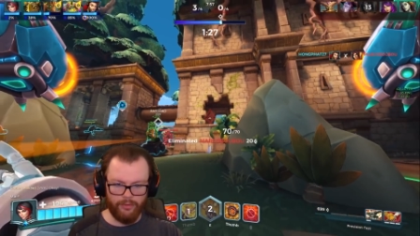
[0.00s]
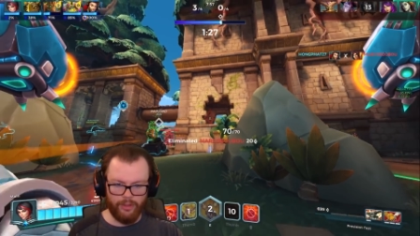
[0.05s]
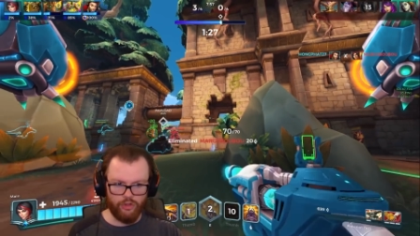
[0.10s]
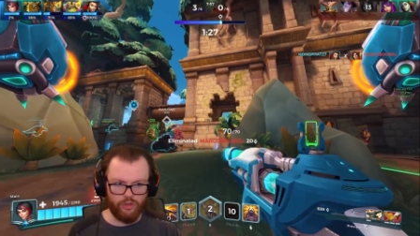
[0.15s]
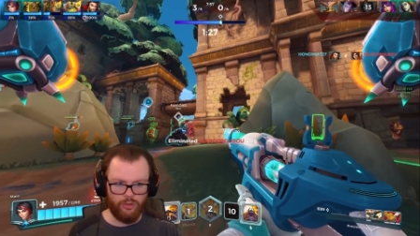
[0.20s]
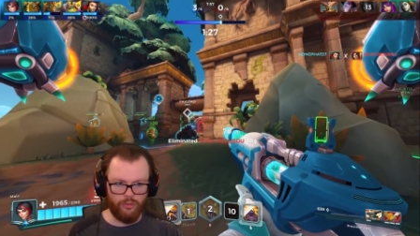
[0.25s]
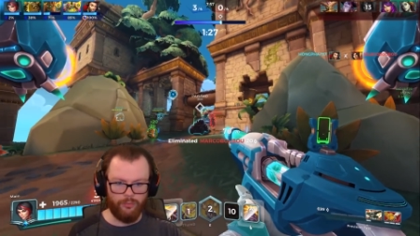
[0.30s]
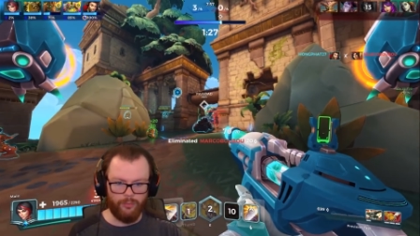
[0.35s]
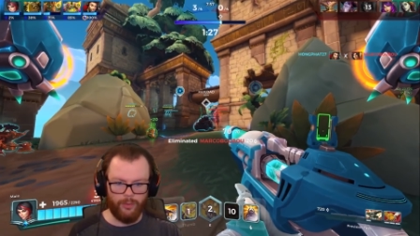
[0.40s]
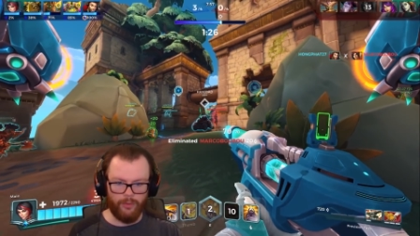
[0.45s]
not
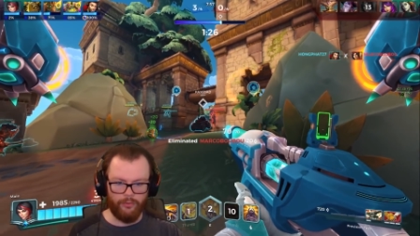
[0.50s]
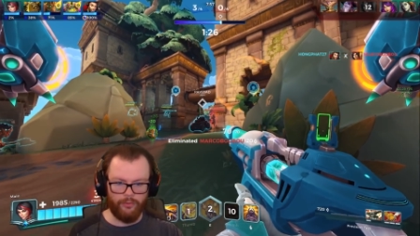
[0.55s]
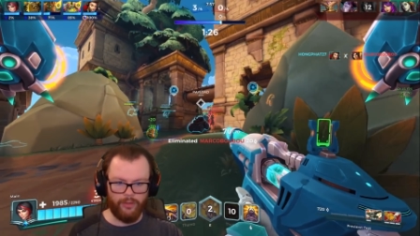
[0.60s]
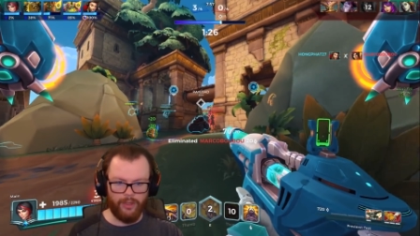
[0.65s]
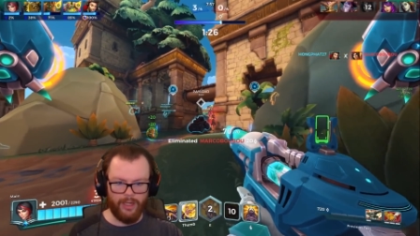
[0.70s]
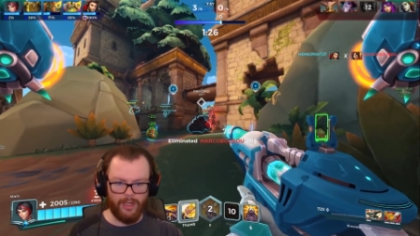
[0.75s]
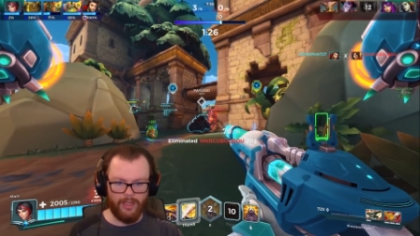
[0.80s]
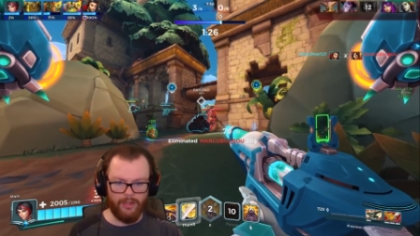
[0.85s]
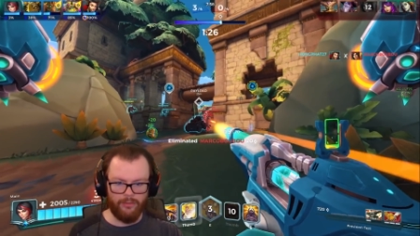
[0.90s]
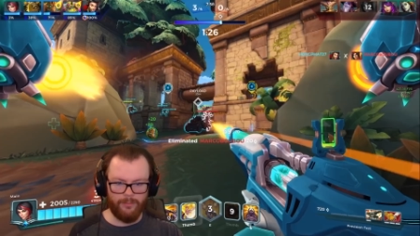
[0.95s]
sure if where
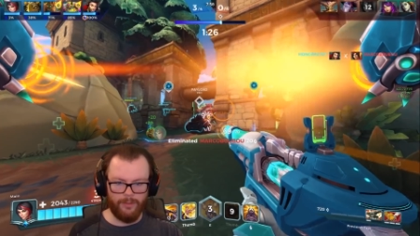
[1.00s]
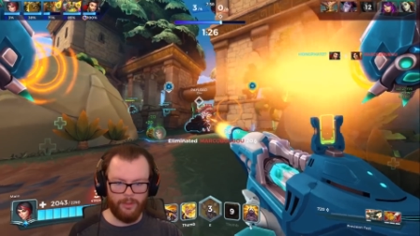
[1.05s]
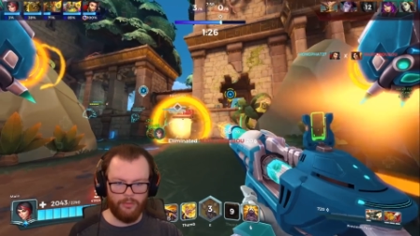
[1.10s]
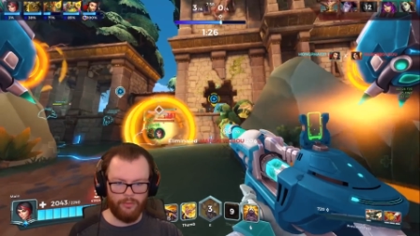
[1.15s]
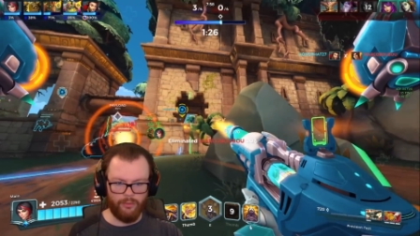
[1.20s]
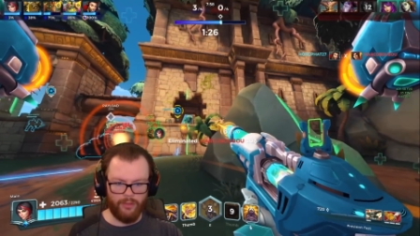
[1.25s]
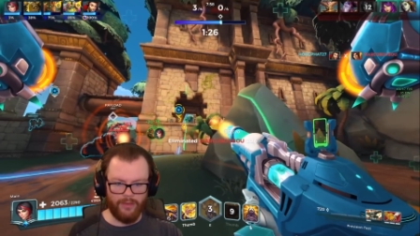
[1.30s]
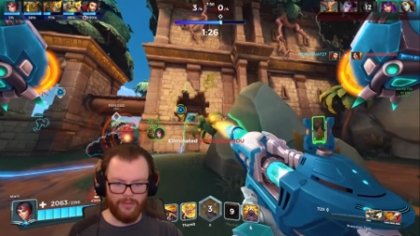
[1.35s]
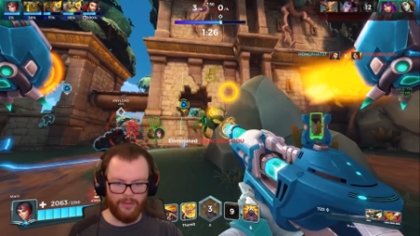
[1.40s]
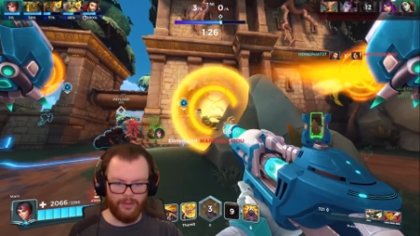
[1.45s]
Skye is. I'm going to
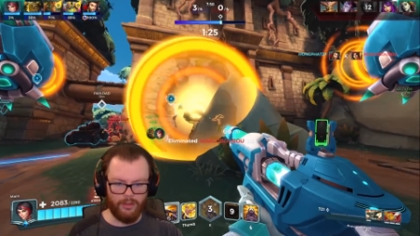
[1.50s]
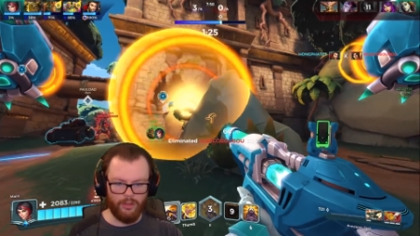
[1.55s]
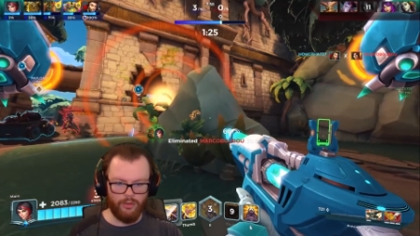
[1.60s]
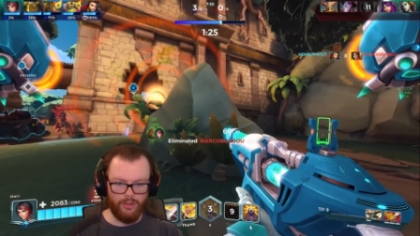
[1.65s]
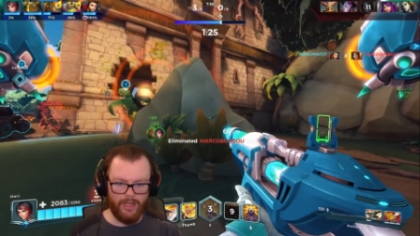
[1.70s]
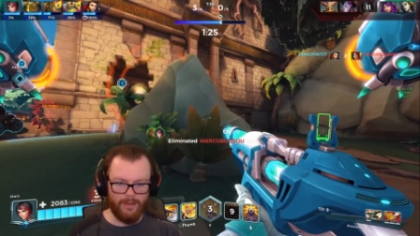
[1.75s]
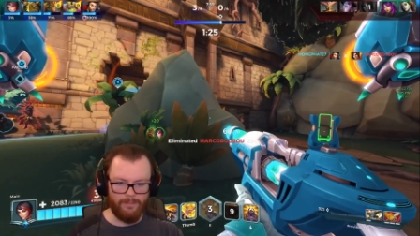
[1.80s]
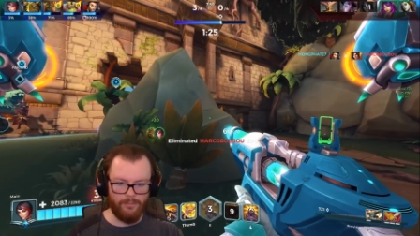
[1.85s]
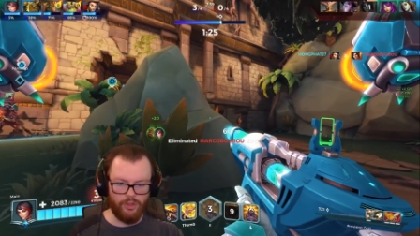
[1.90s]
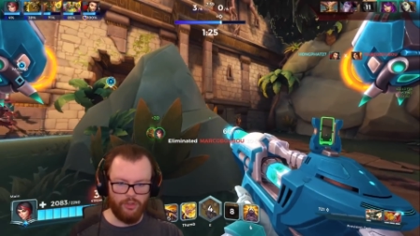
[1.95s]
throw that there. Oh,
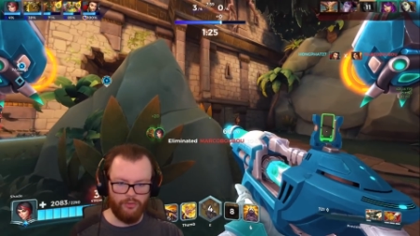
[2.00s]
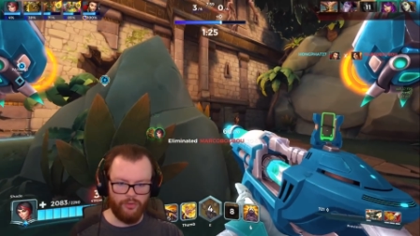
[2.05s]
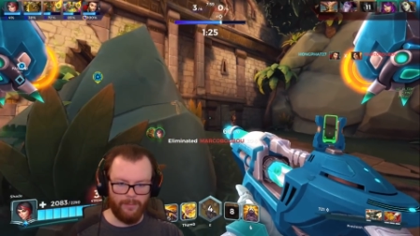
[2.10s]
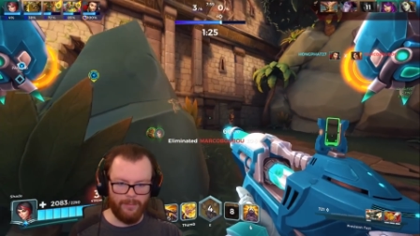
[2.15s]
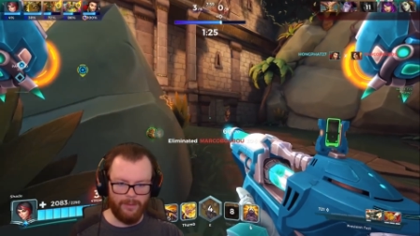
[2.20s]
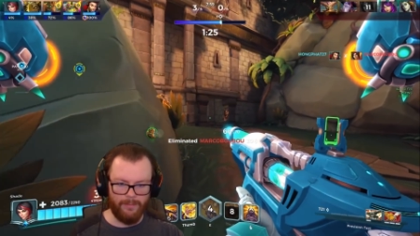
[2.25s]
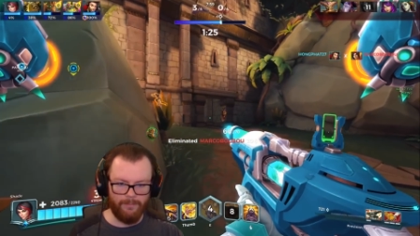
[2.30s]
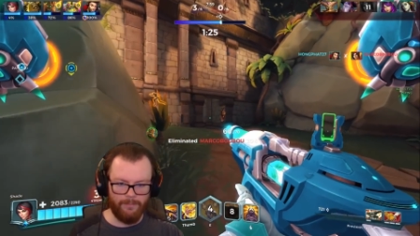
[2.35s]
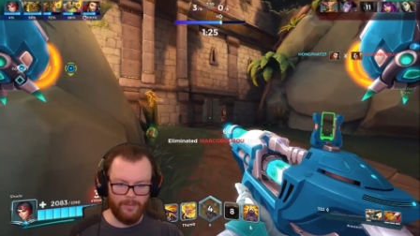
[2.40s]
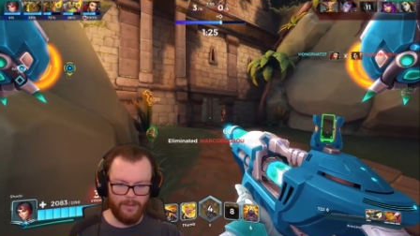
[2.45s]
yep, she's
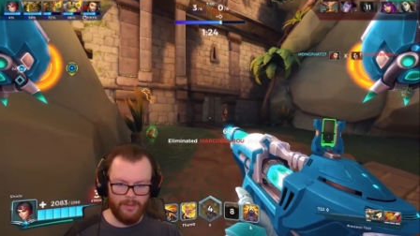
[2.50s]
coming.